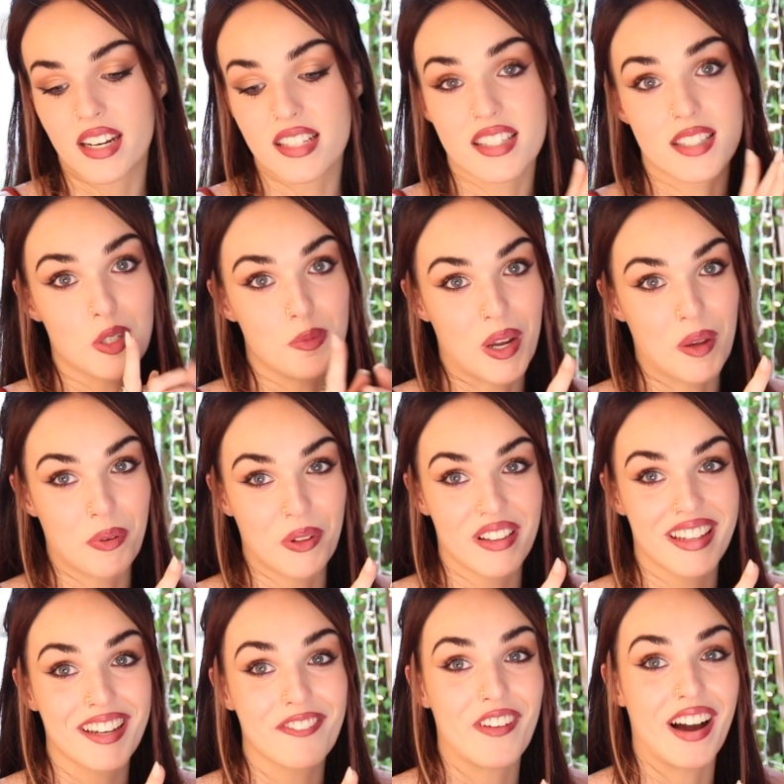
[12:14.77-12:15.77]
is still my
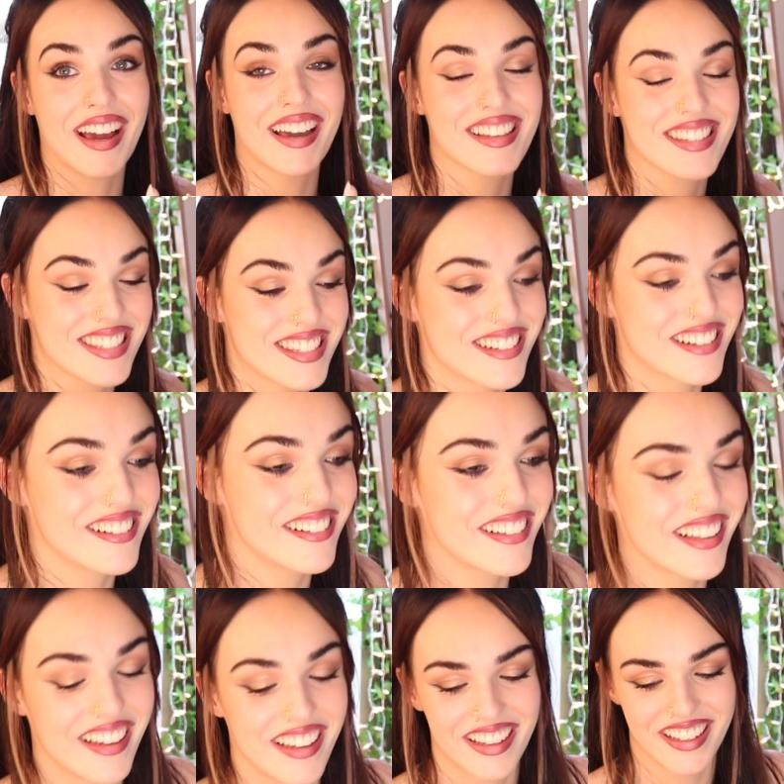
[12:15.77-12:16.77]
belief. I
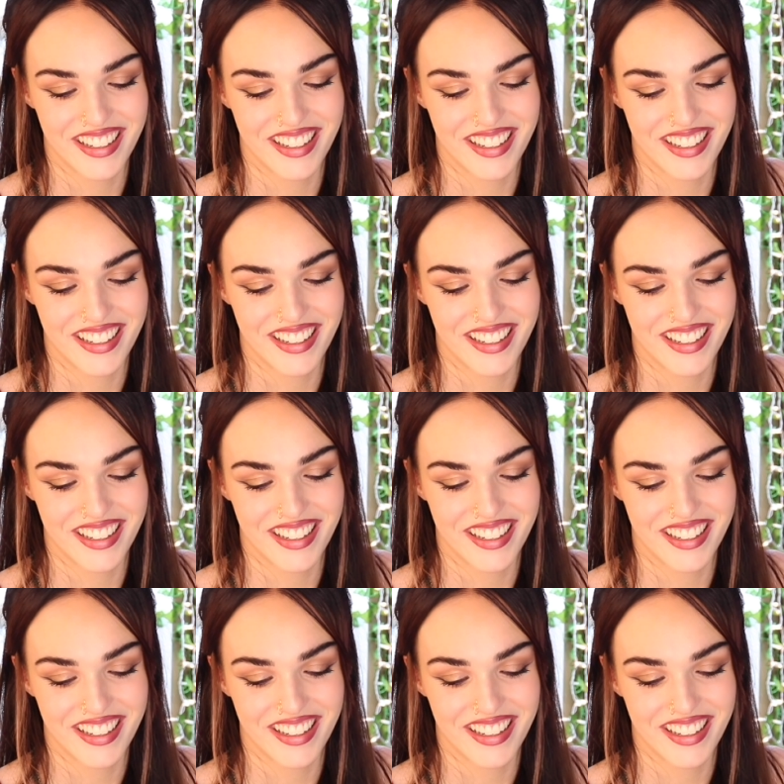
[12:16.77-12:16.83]
still